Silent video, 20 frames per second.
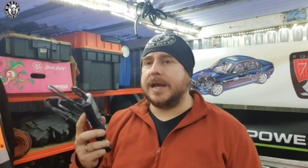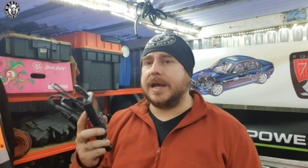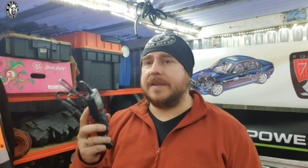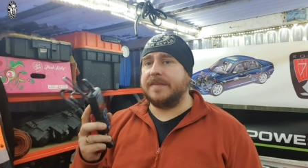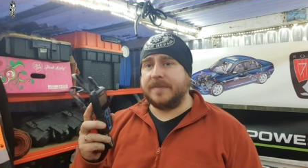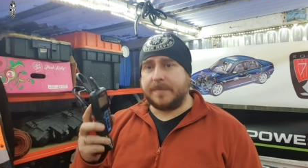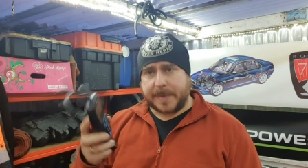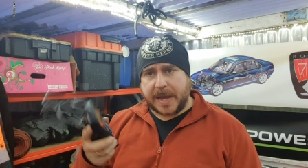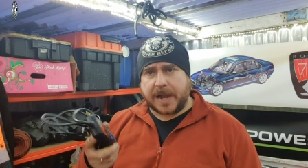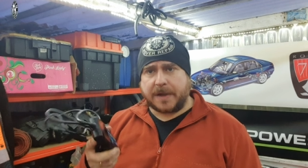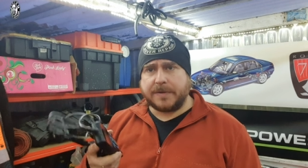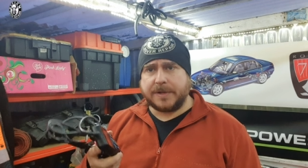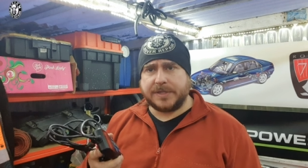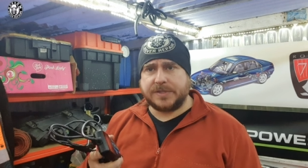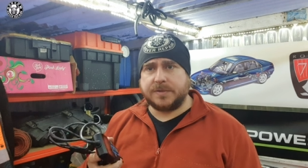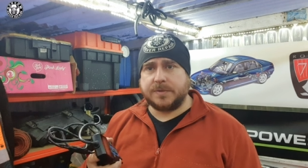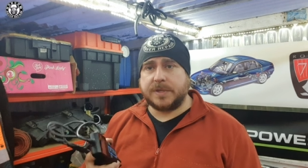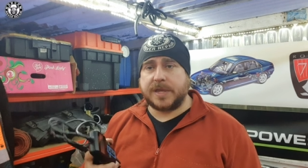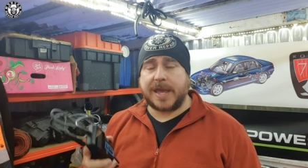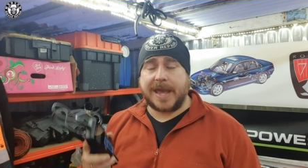And if the
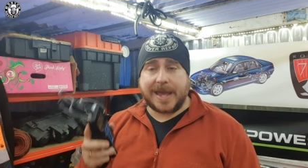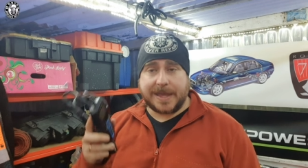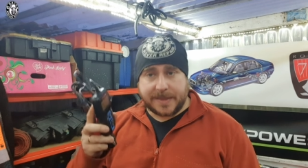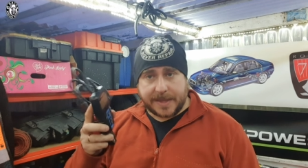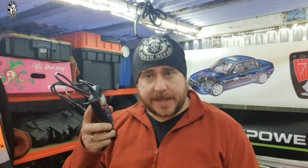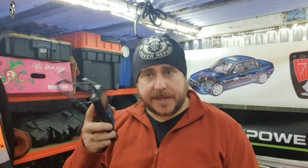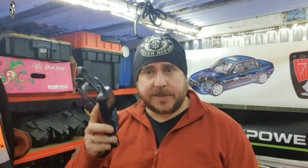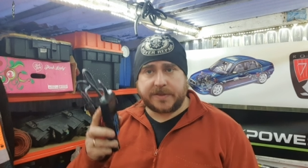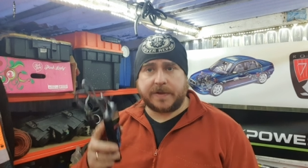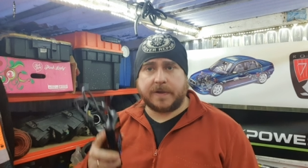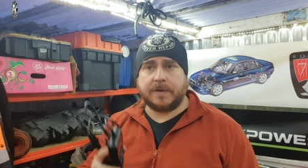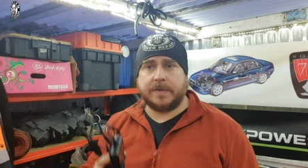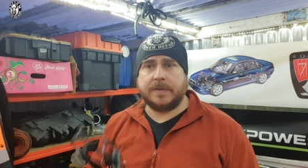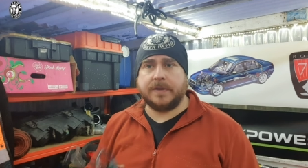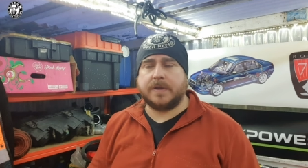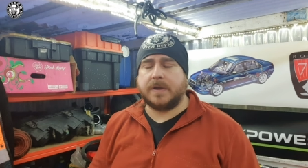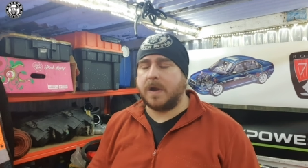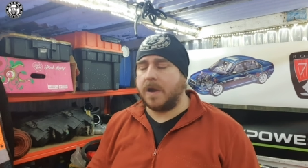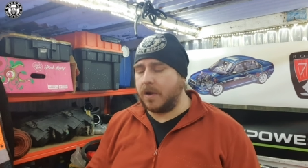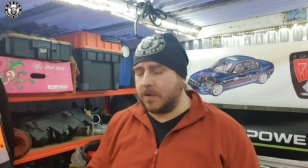battery's okay, then turning
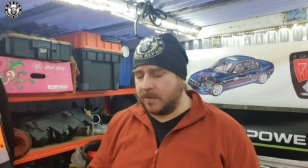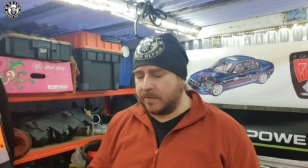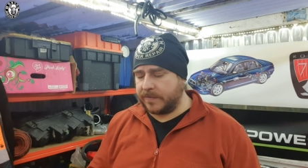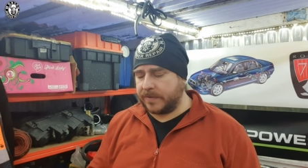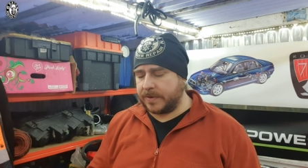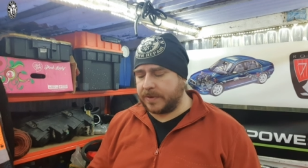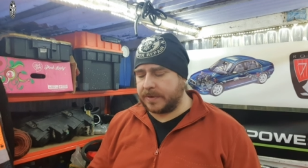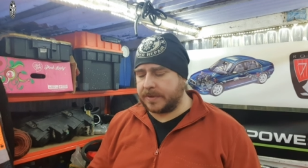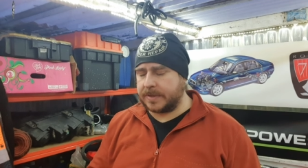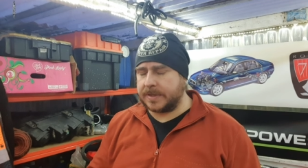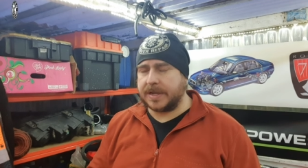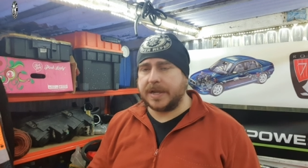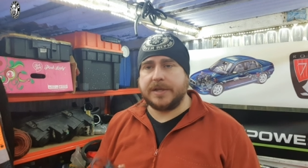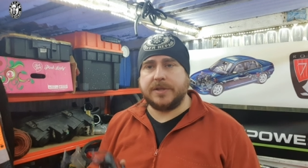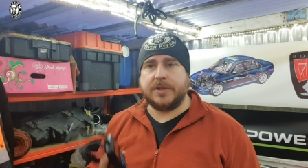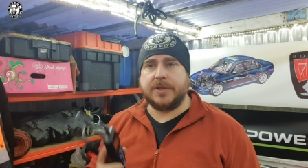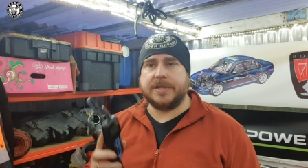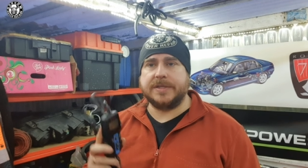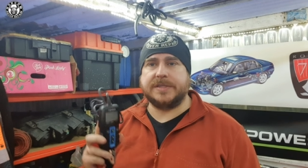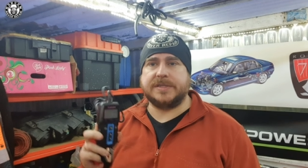the car over
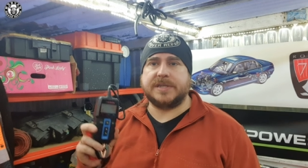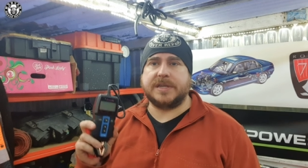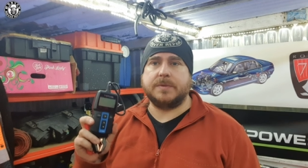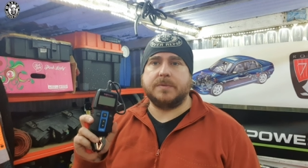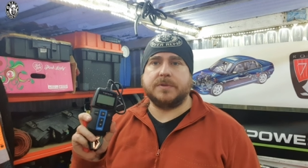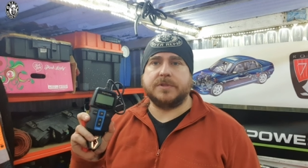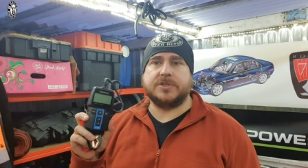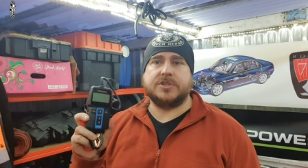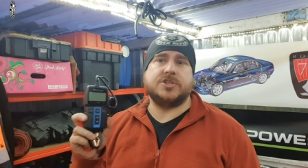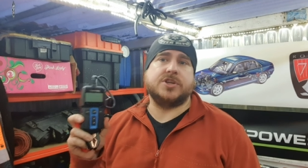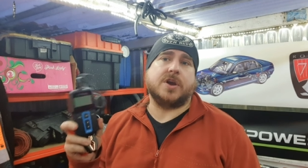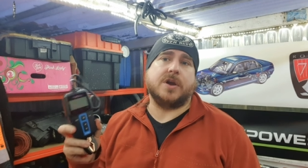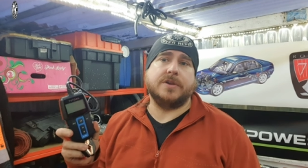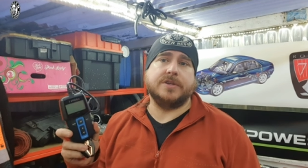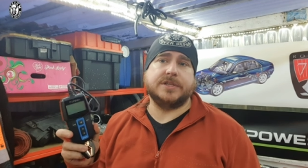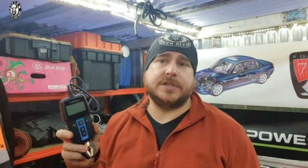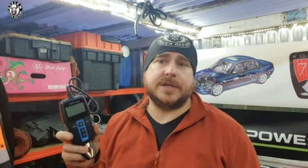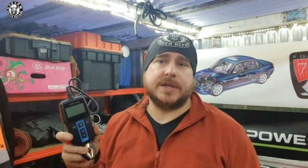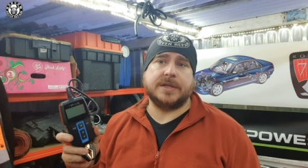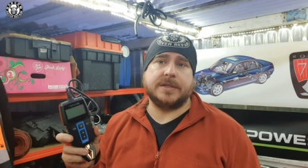and you can see what it's
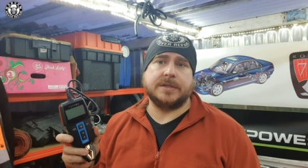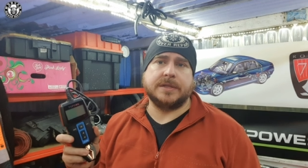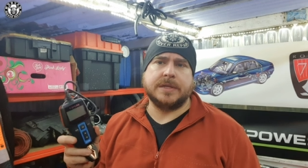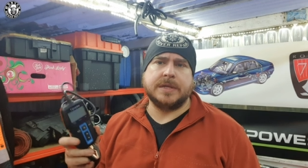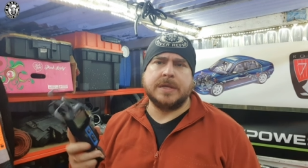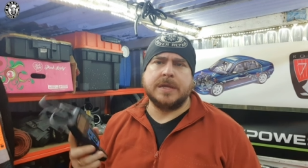charging at.